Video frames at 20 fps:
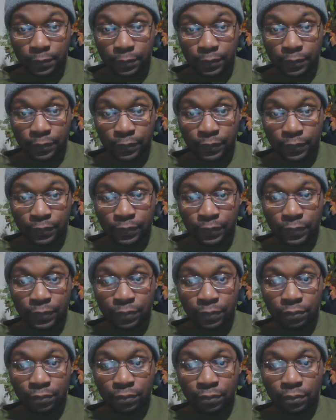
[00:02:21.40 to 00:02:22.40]

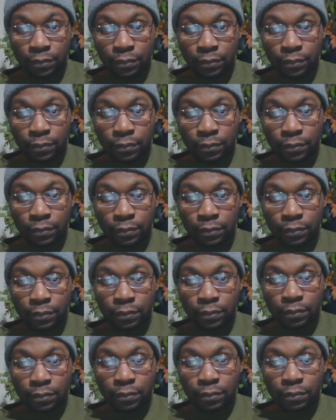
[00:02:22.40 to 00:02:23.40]

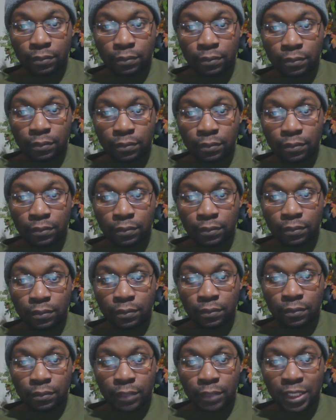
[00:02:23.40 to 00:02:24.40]

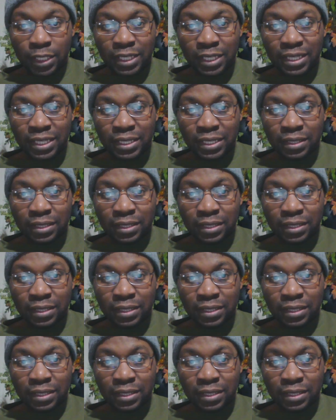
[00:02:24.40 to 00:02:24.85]
Nobody speaks.